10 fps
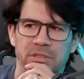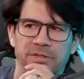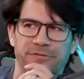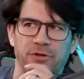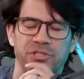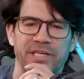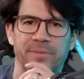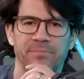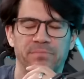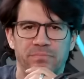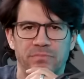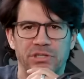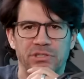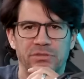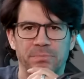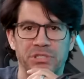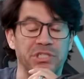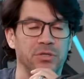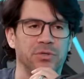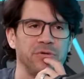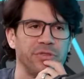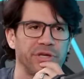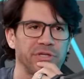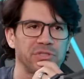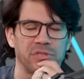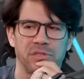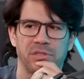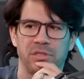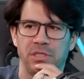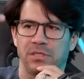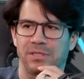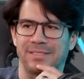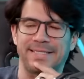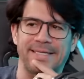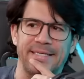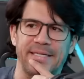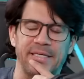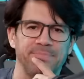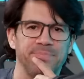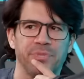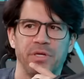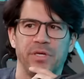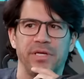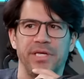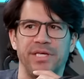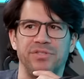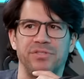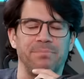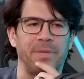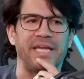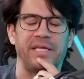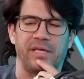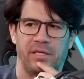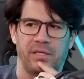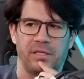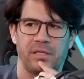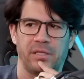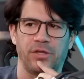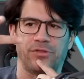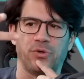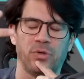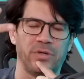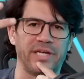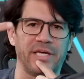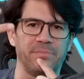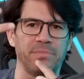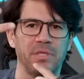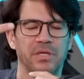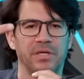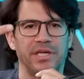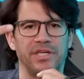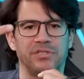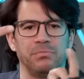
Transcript: the first M is material things. The second M is mating. The third M is